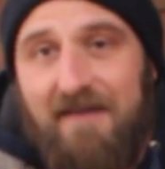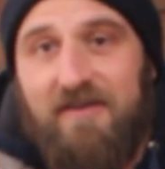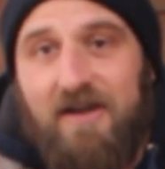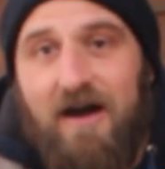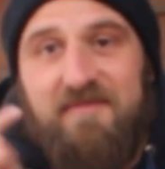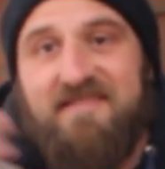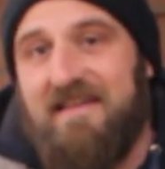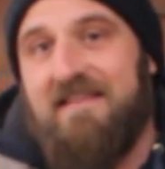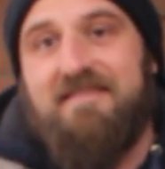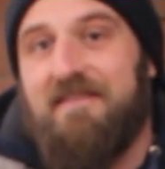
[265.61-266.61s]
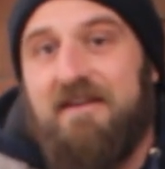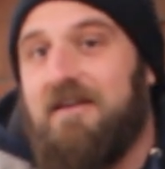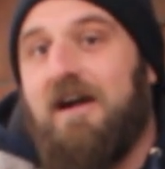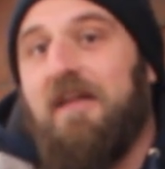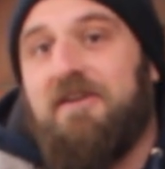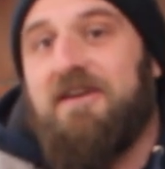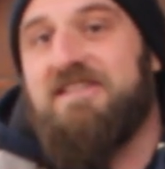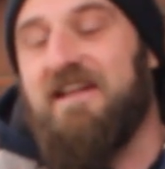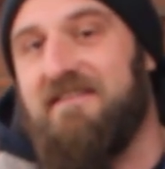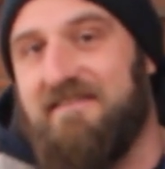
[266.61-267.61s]
Or they have the common sense and there are
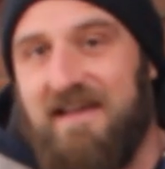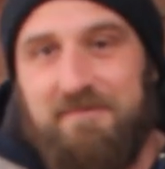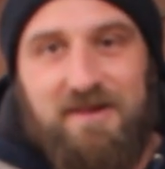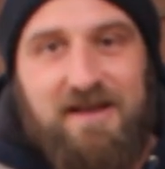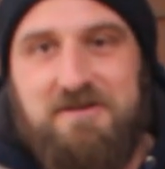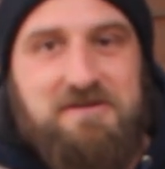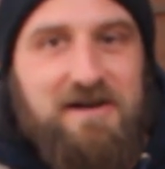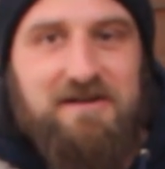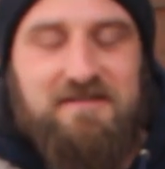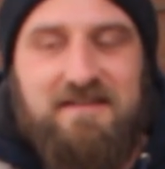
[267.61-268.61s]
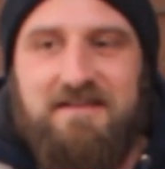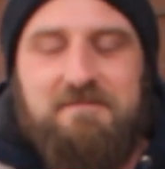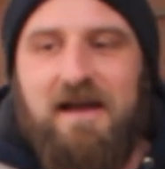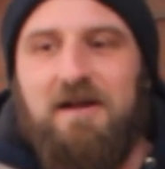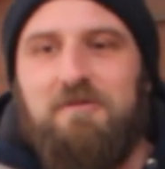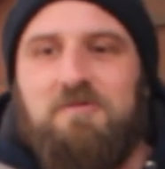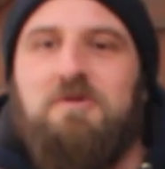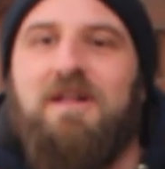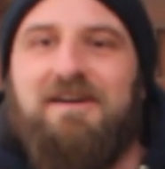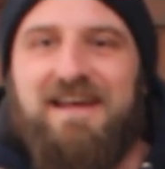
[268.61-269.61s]
other agendas at play. Who knows? I
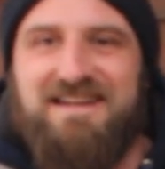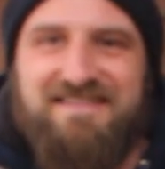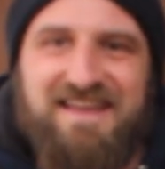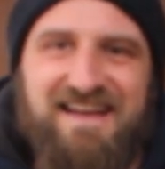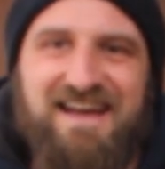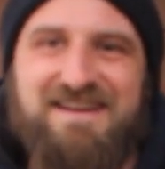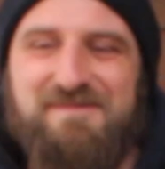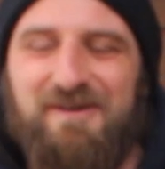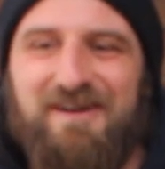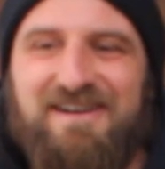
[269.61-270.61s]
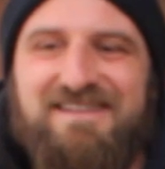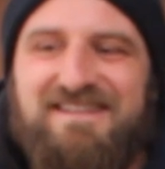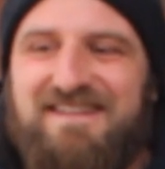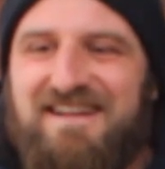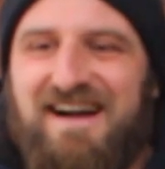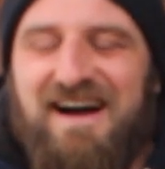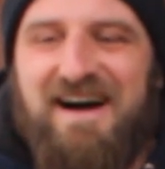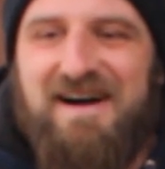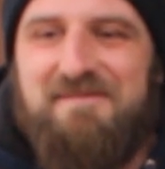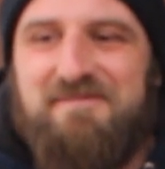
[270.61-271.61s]
don't rule out anything anymore.
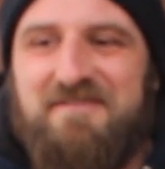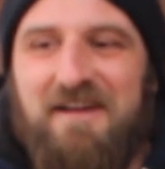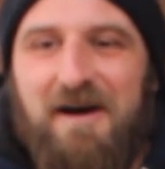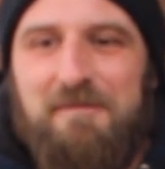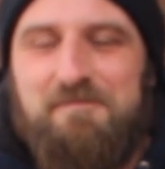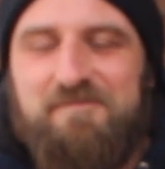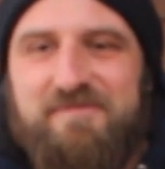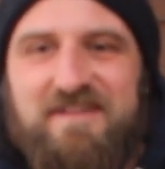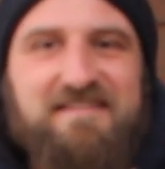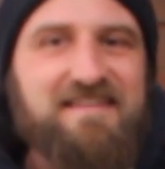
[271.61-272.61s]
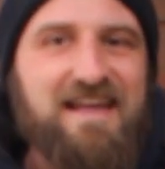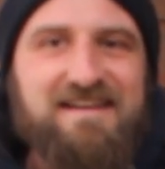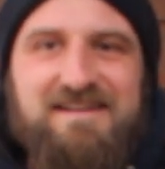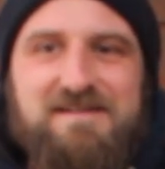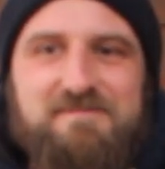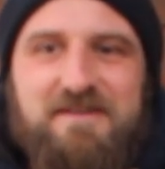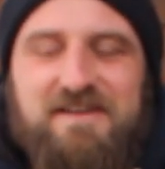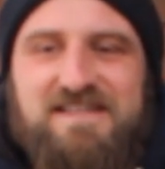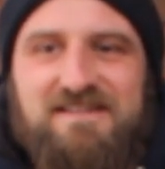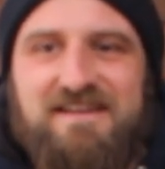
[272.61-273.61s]
So, just
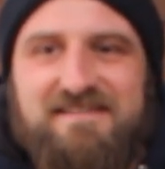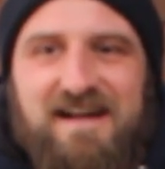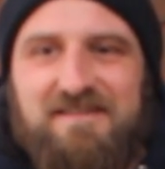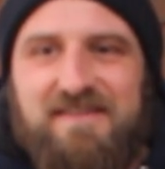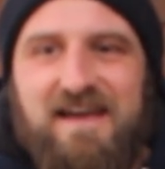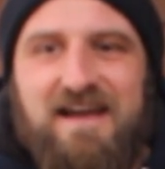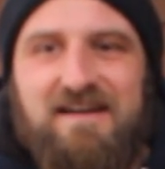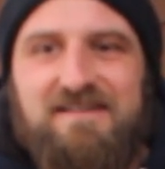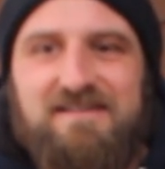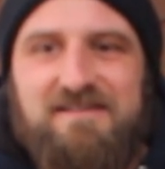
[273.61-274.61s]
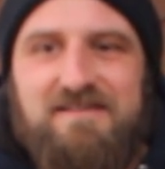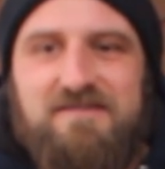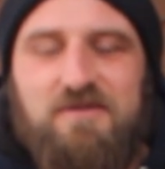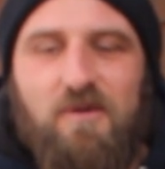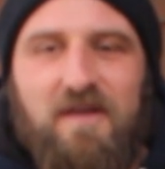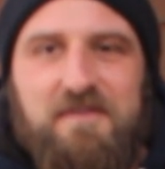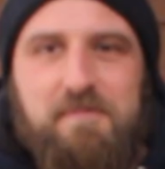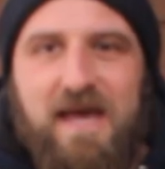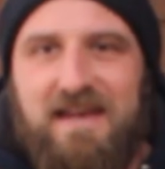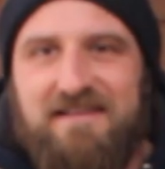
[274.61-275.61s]
be vigilant out there.
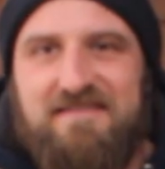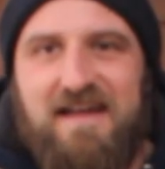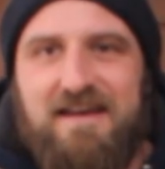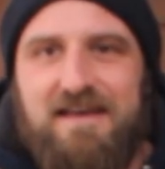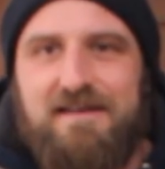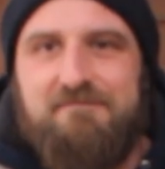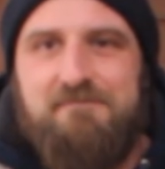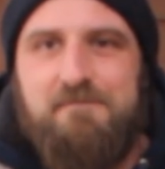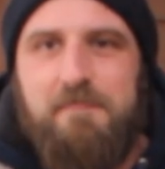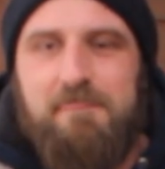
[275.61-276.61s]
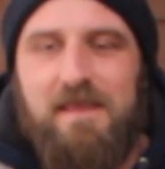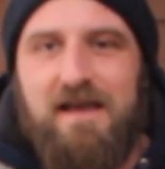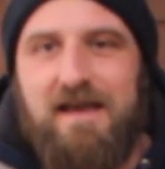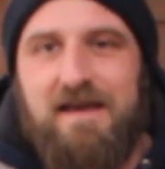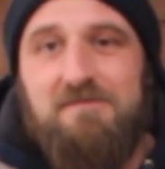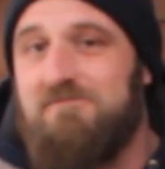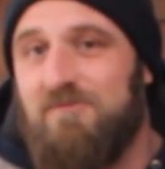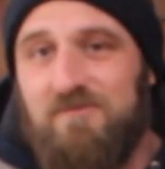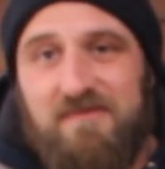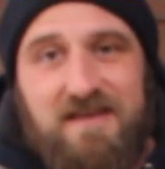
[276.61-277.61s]
Don't let the panic set in.
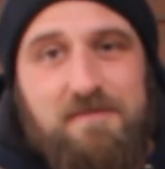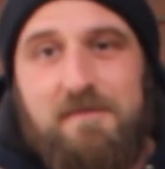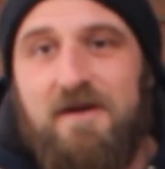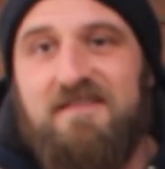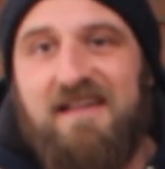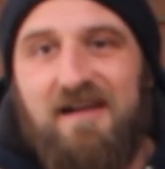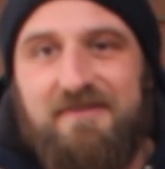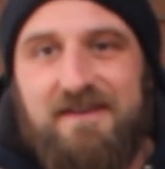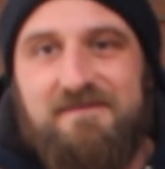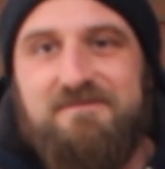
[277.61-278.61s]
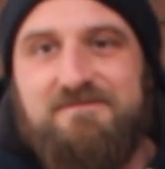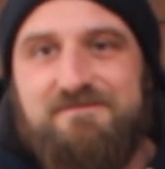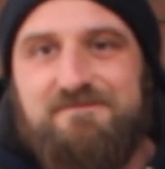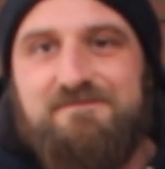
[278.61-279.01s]
And keep your birds healthy.